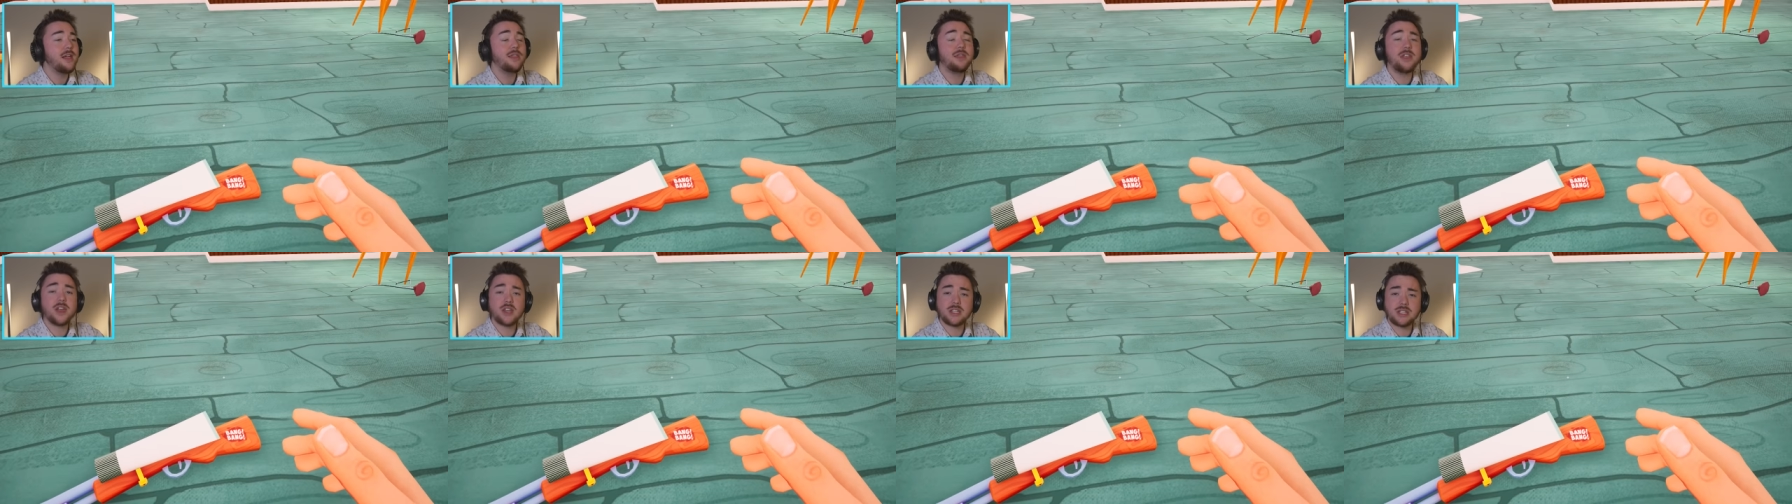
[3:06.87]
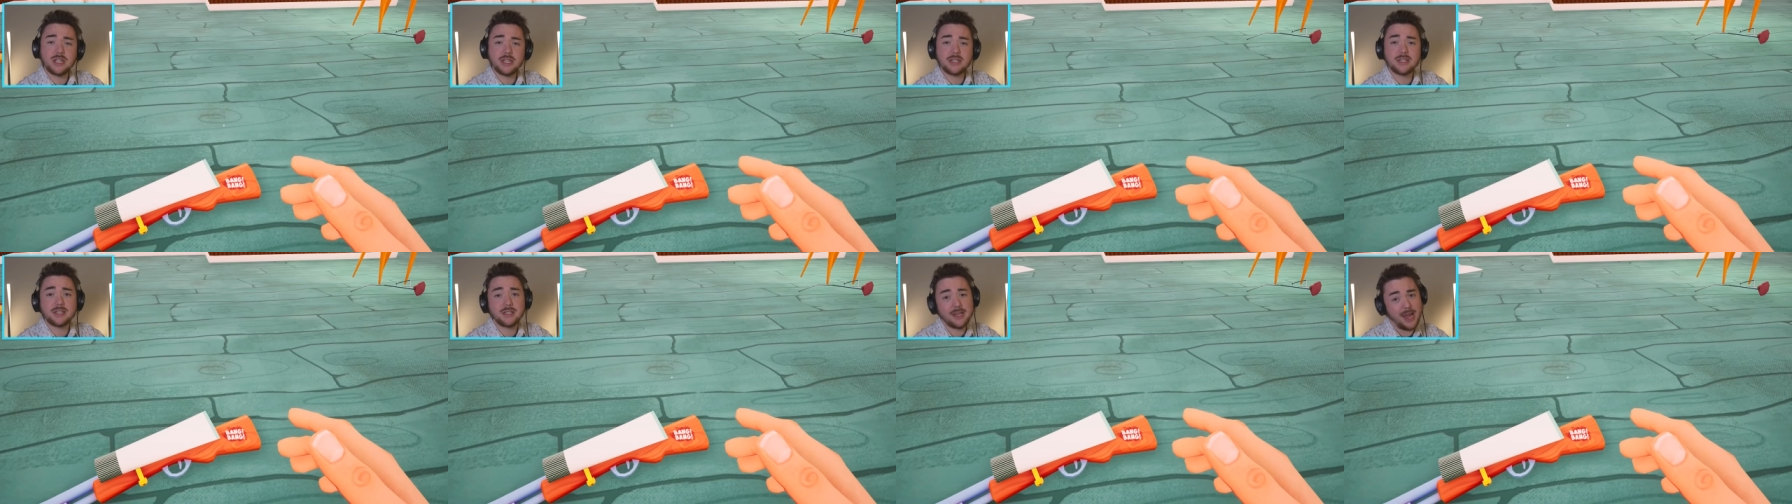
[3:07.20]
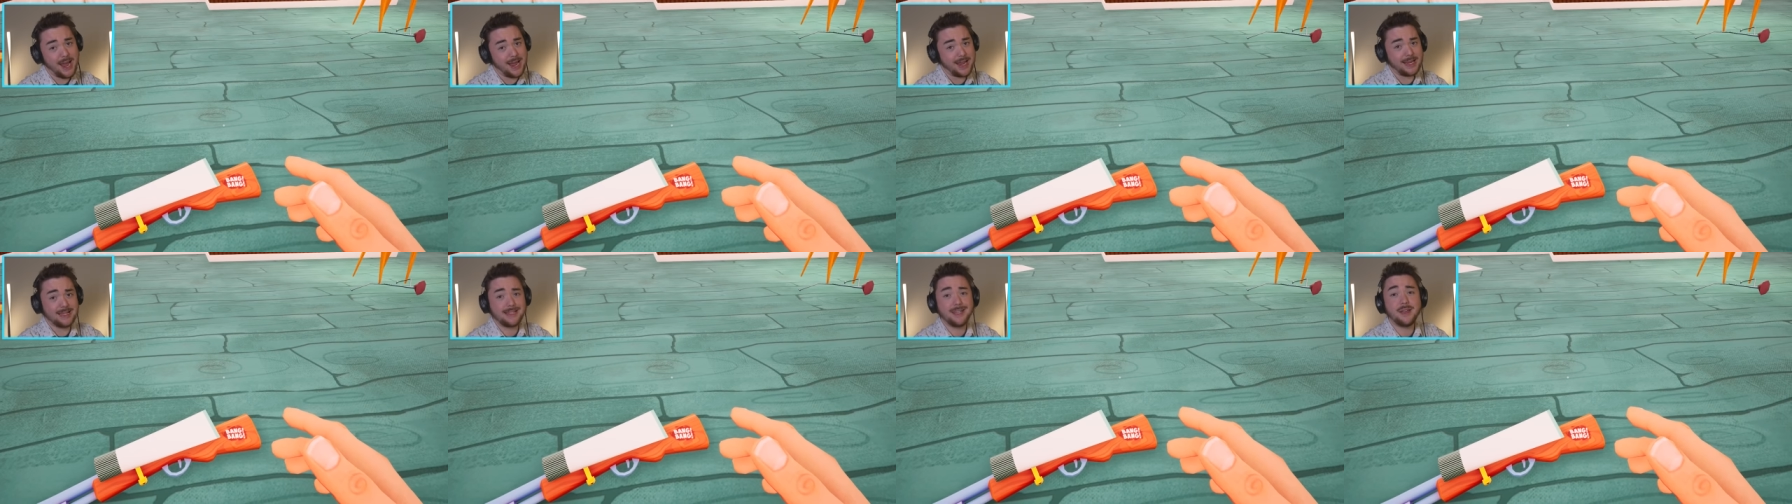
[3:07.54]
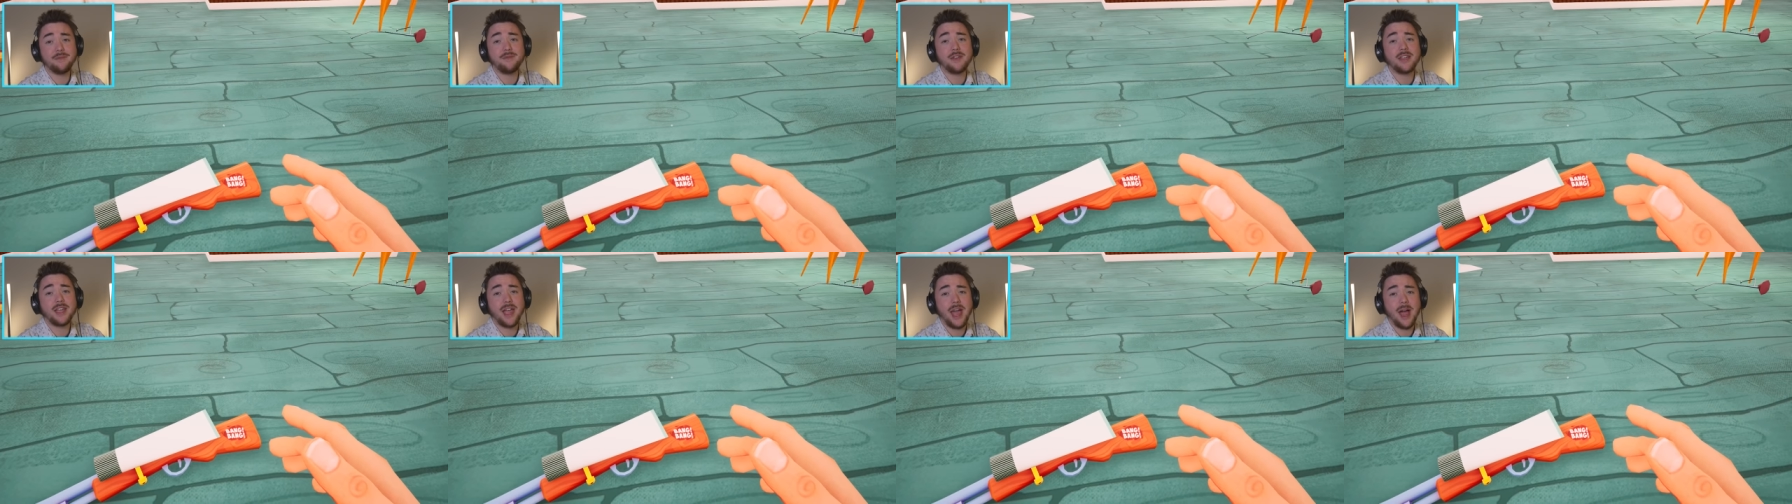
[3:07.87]
This is
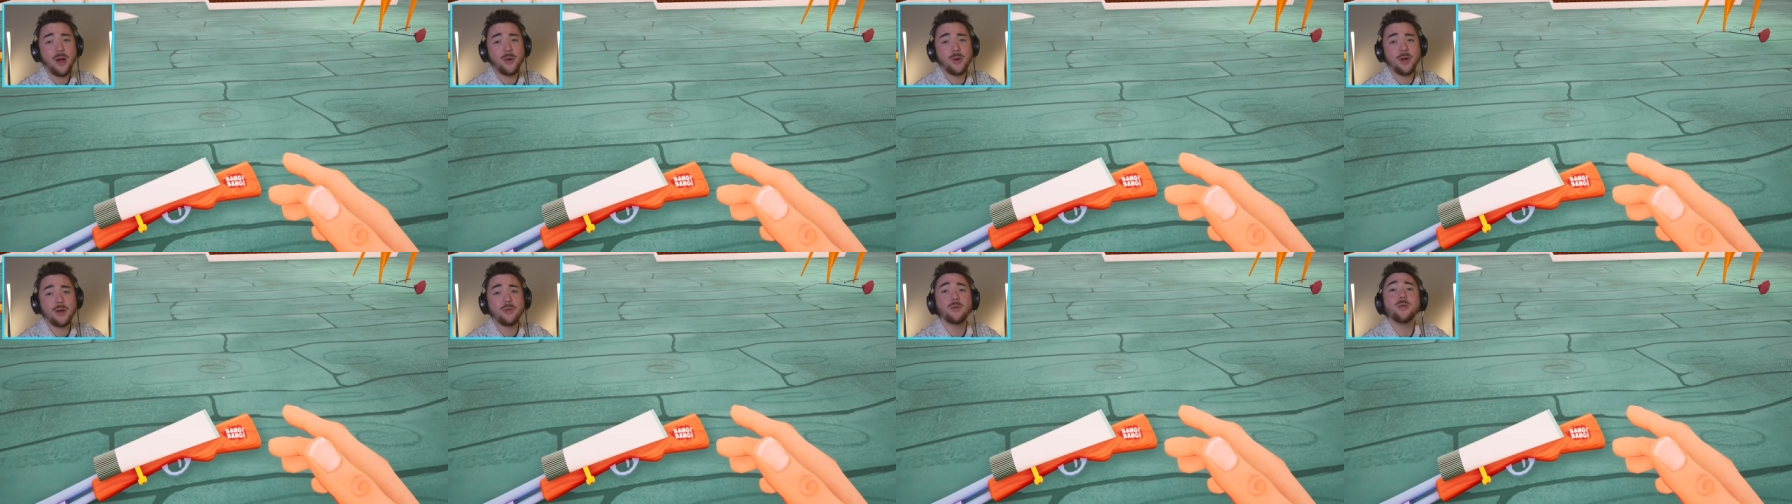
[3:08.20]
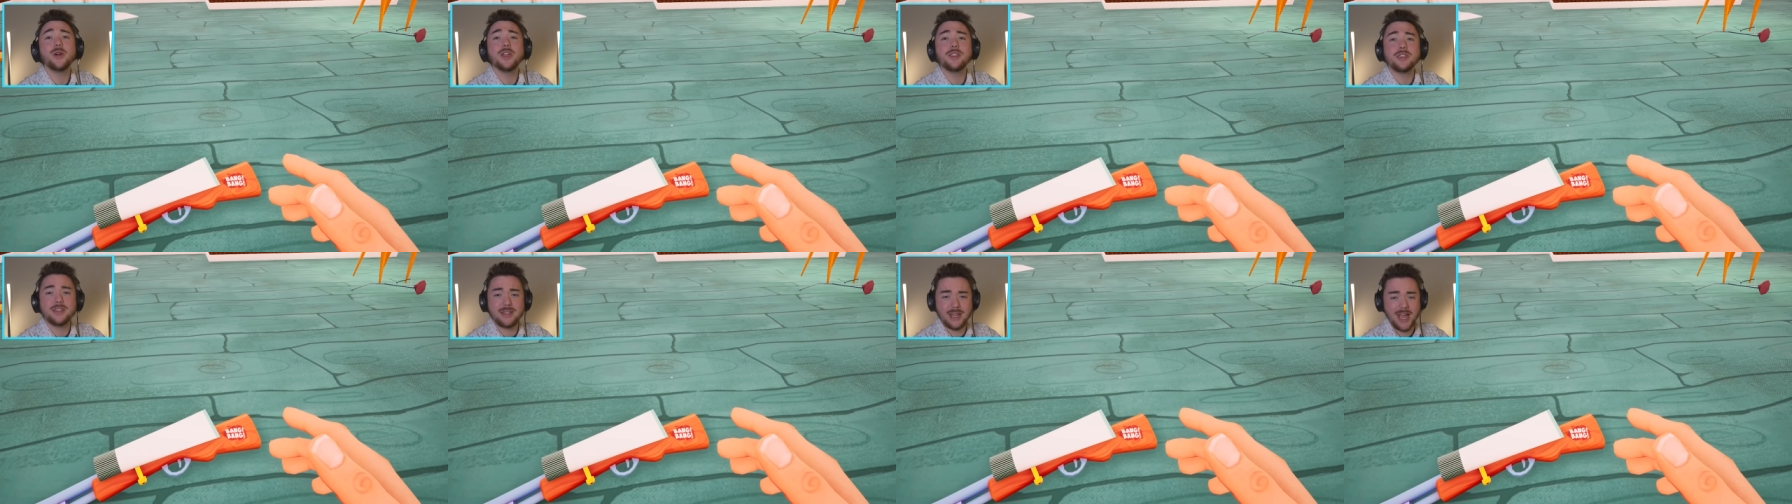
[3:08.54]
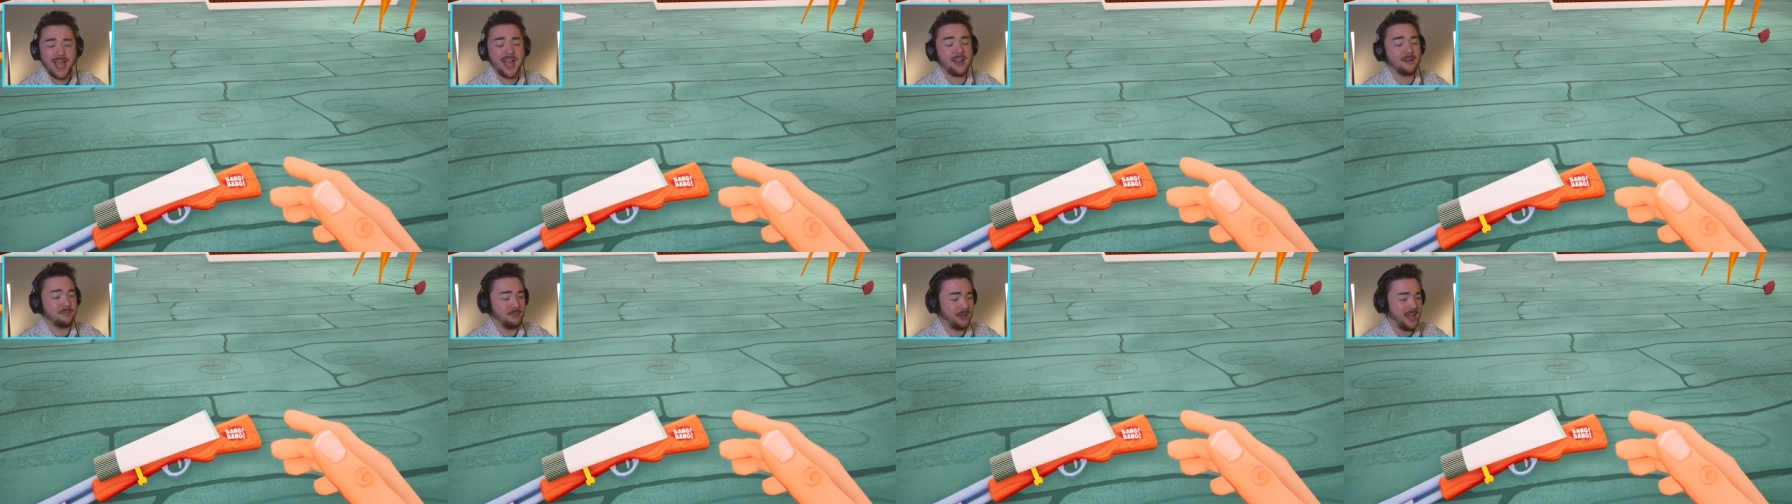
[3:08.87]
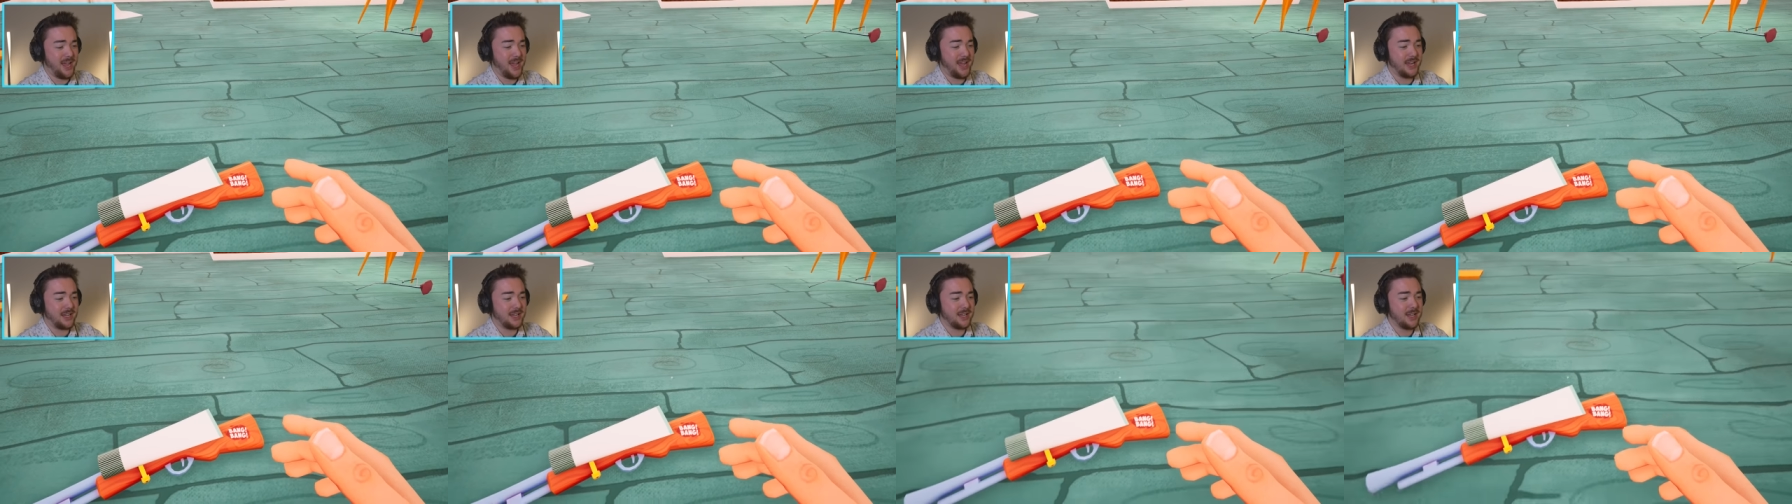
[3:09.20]
Scientific Hour with Zach
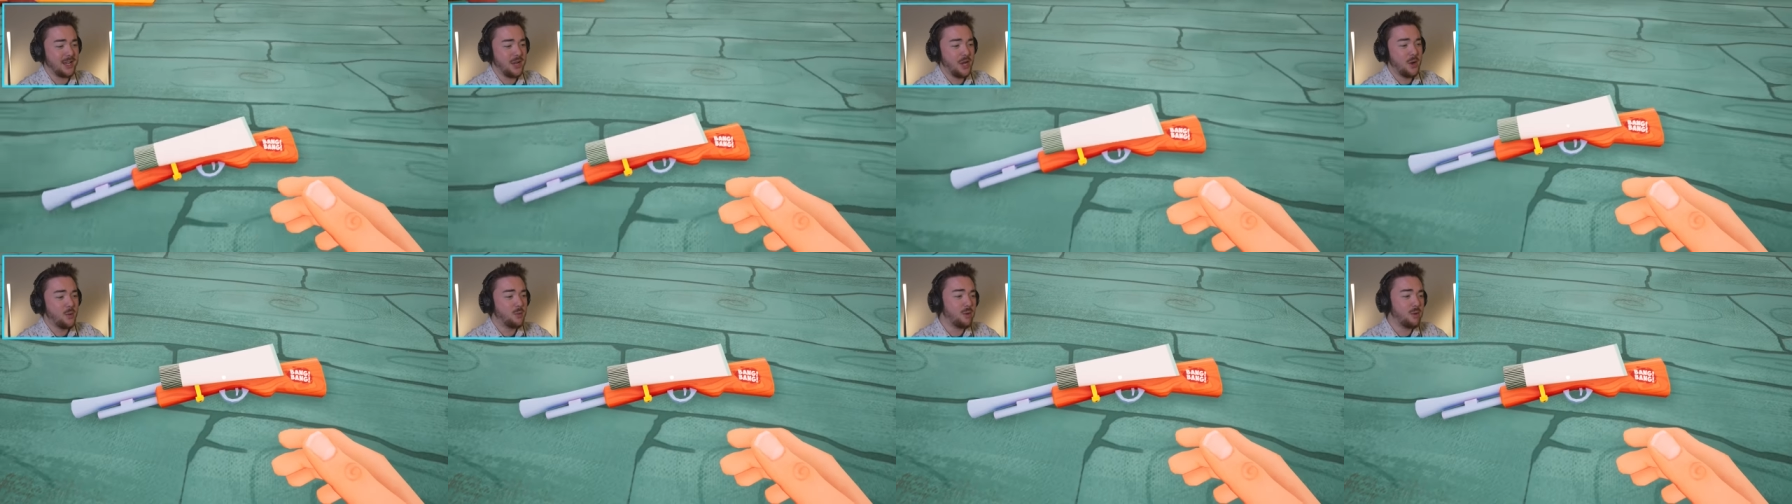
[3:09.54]
Blake,